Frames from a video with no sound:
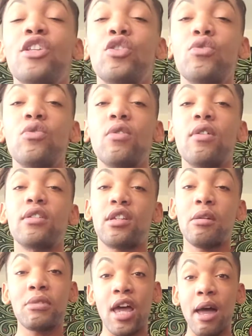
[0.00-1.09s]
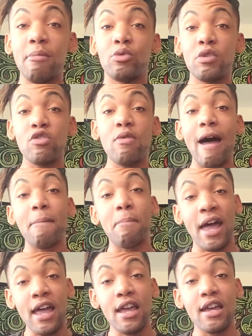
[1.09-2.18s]
to sometimes when you have
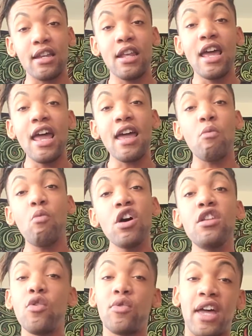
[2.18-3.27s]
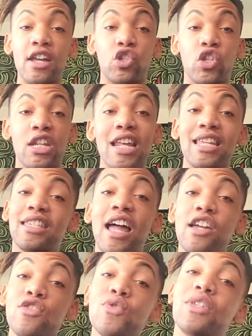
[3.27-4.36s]
pain in one location, it's
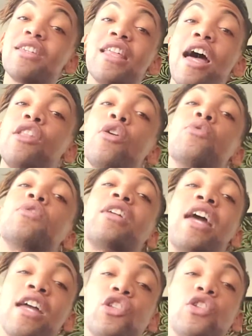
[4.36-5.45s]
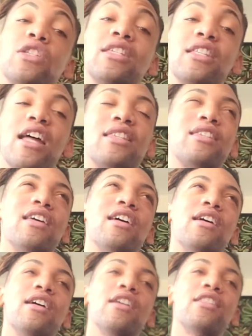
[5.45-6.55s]
not usually that location that's
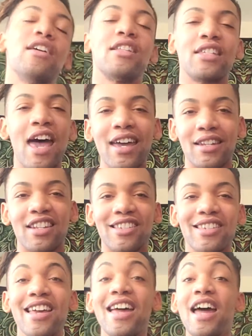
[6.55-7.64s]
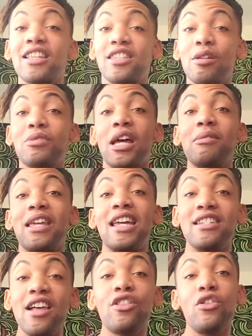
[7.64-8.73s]
uh, the antagonist. It's sometimes
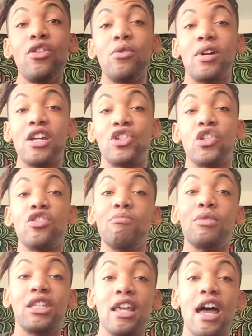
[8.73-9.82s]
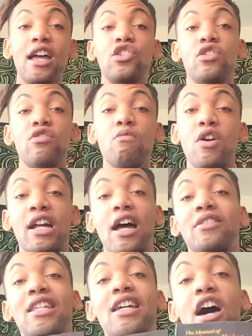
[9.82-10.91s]
another location. You massage and you work
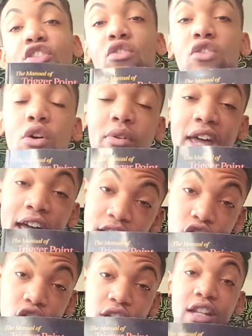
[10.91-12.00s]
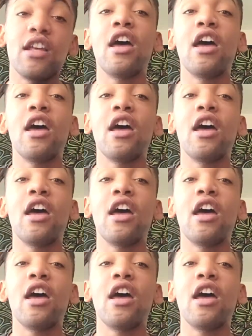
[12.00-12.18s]
out the other location.